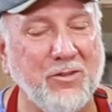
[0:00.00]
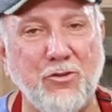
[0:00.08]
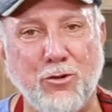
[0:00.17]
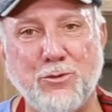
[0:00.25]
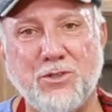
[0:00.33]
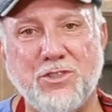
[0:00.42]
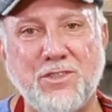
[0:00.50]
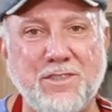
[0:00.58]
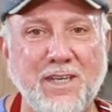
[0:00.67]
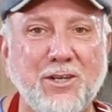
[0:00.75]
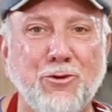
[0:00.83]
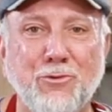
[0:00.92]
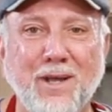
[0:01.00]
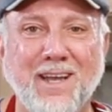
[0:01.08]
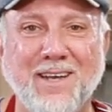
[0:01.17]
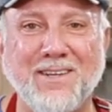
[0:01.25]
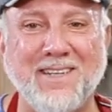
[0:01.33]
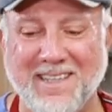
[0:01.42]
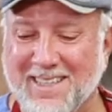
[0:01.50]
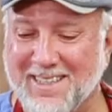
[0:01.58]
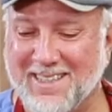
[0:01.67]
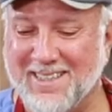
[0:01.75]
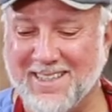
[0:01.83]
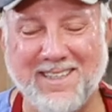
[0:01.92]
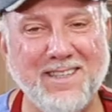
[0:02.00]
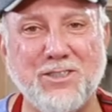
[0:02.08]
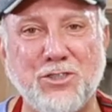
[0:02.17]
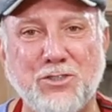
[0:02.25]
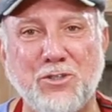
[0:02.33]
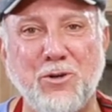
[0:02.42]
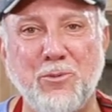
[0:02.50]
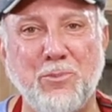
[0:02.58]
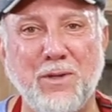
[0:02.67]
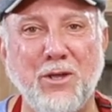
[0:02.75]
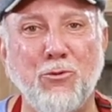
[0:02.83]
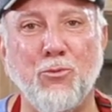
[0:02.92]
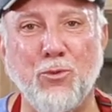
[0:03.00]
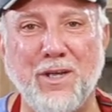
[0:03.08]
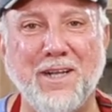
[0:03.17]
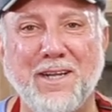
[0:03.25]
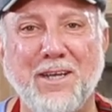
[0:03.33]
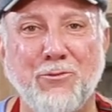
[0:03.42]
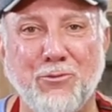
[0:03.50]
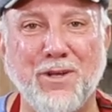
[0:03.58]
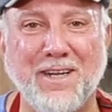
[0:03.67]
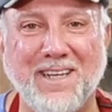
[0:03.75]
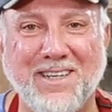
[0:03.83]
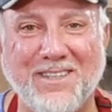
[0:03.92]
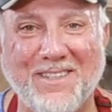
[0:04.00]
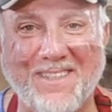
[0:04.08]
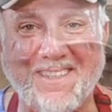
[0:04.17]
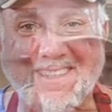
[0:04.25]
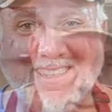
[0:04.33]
So stick around. This is gonna be really, really good.